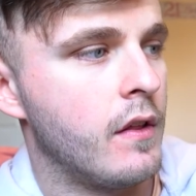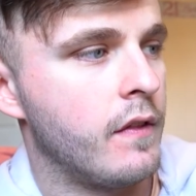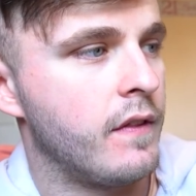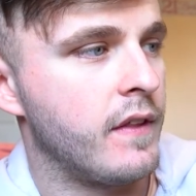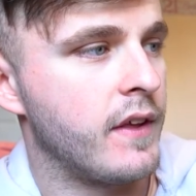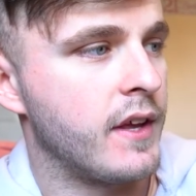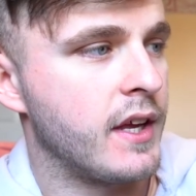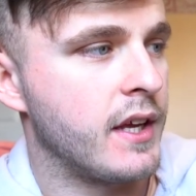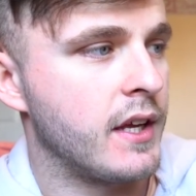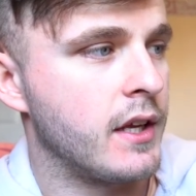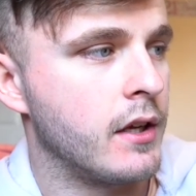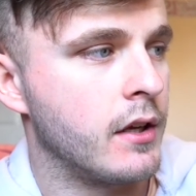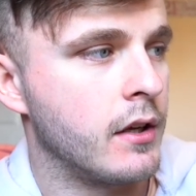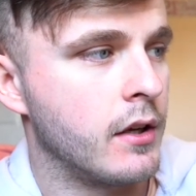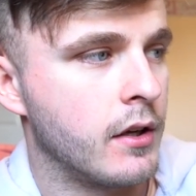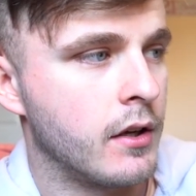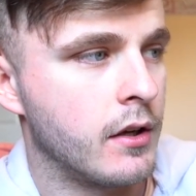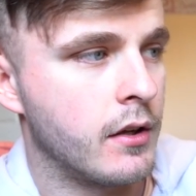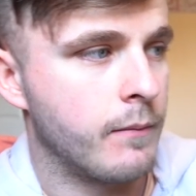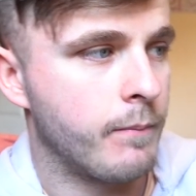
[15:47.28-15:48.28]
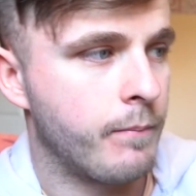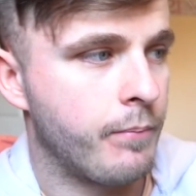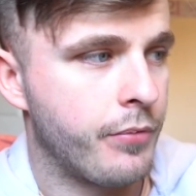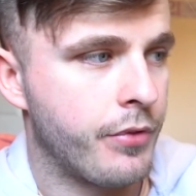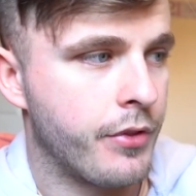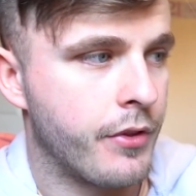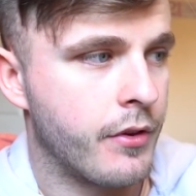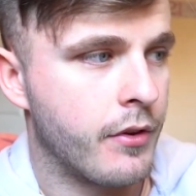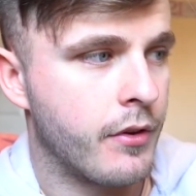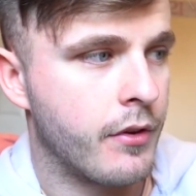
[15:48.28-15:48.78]
the
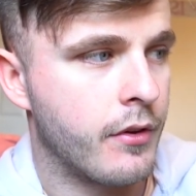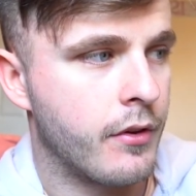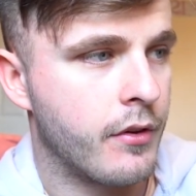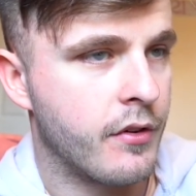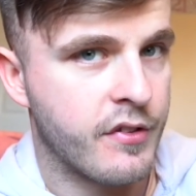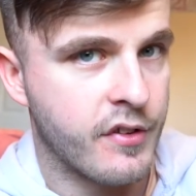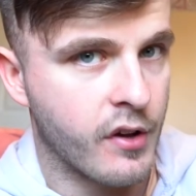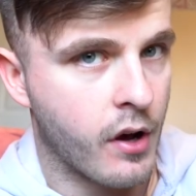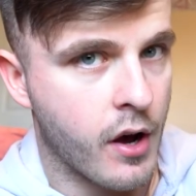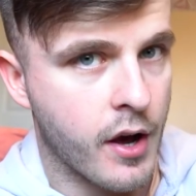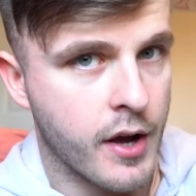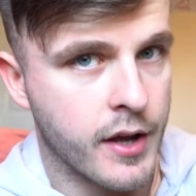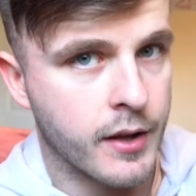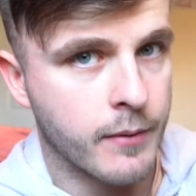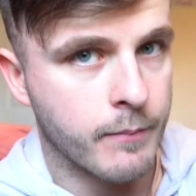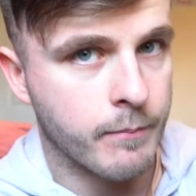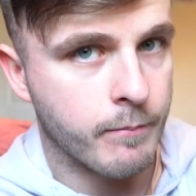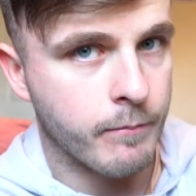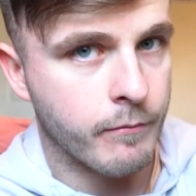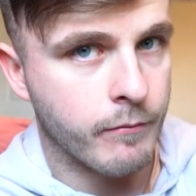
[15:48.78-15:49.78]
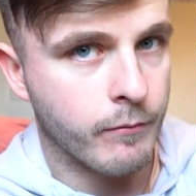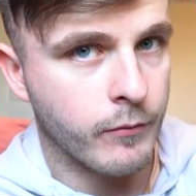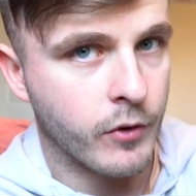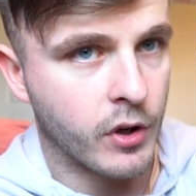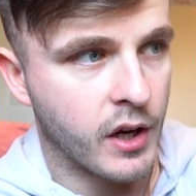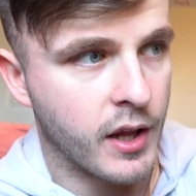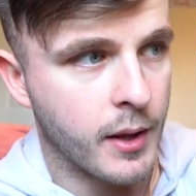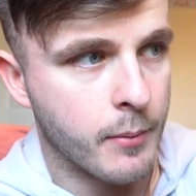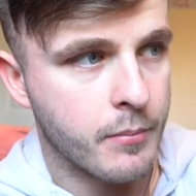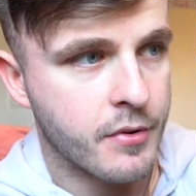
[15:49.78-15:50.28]
Psy
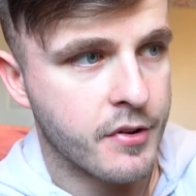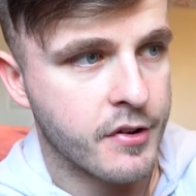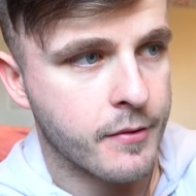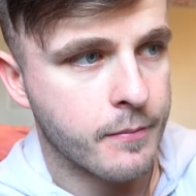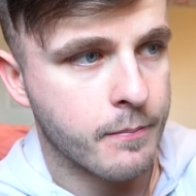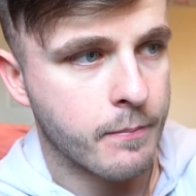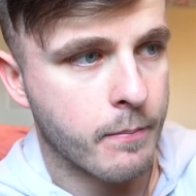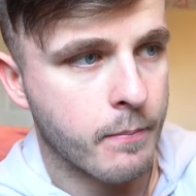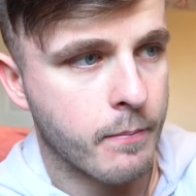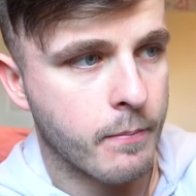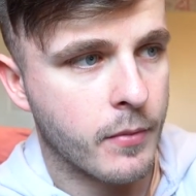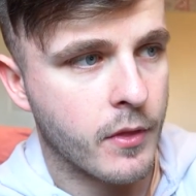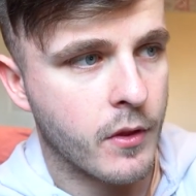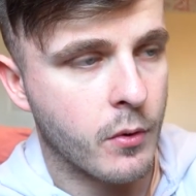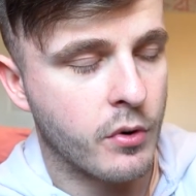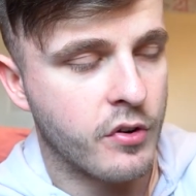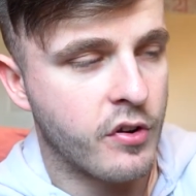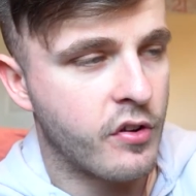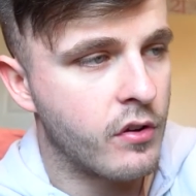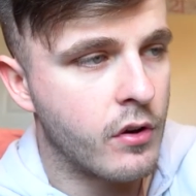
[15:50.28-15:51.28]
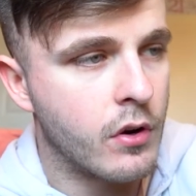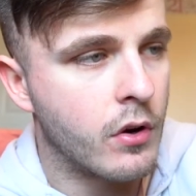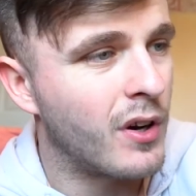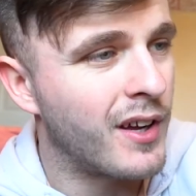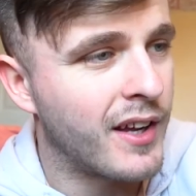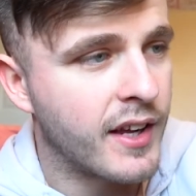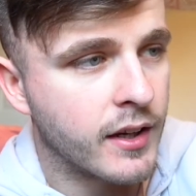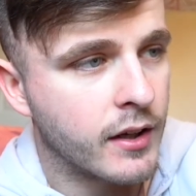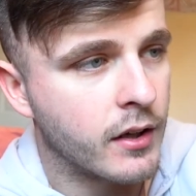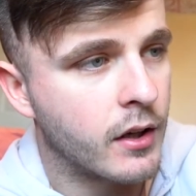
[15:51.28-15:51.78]
clips, which is
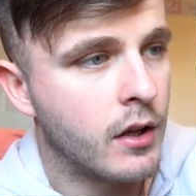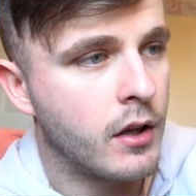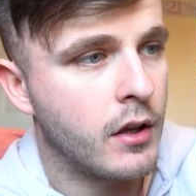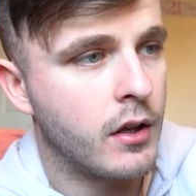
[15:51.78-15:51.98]
annoying